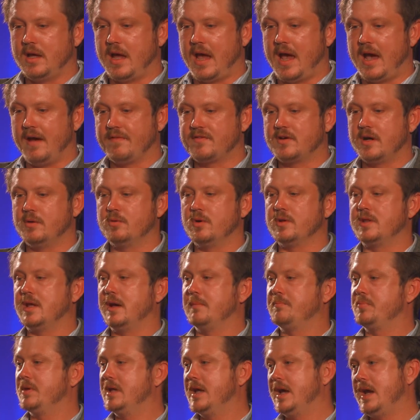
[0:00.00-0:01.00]
after I wrote
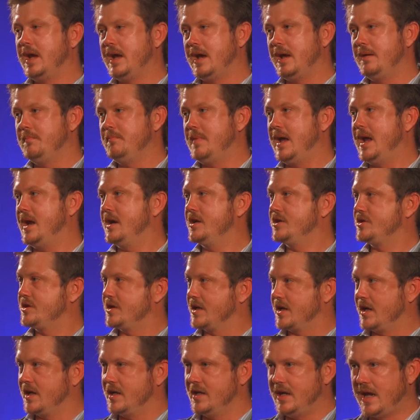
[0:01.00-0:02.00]
that play, I managed
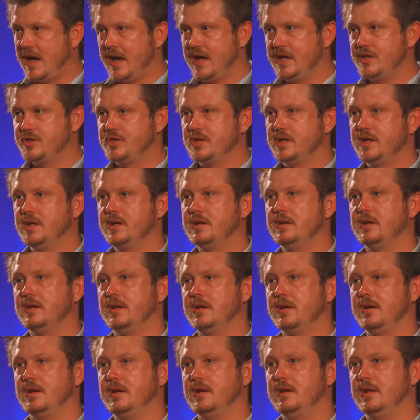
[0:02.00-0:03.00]
to get an agent,
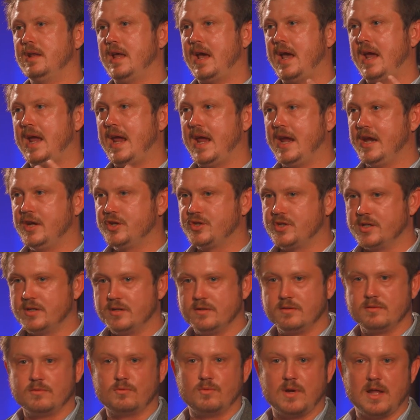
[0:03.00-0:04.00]
and that
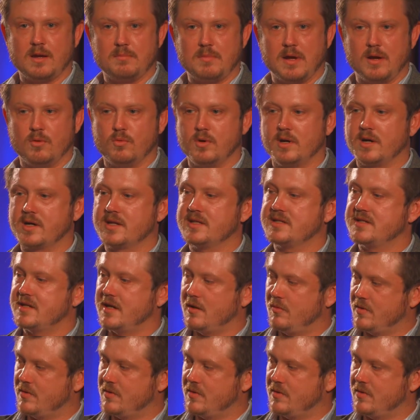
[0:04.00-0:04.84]
agent read my work and said, I